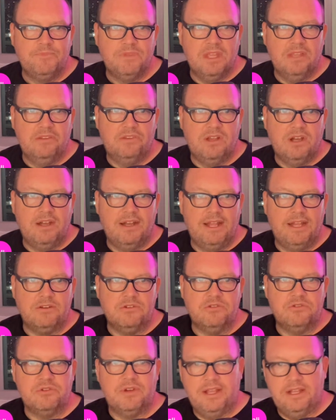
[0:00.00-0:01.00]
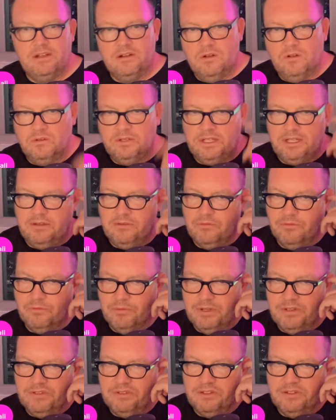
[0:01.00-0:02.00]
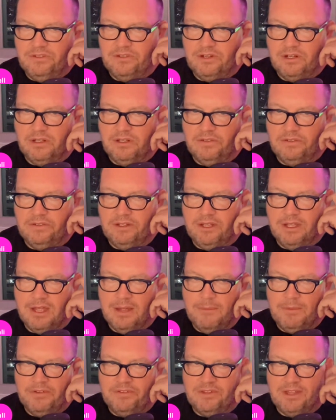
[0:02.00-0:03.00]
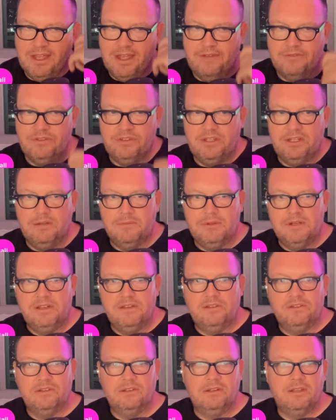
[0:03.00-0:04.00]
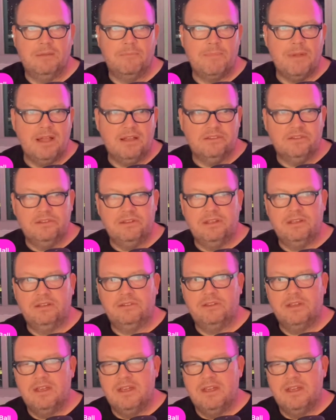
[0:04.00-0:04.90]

I saw on Andrew Trait. Only recently started listening. I must not have seen him in his kickboxing days.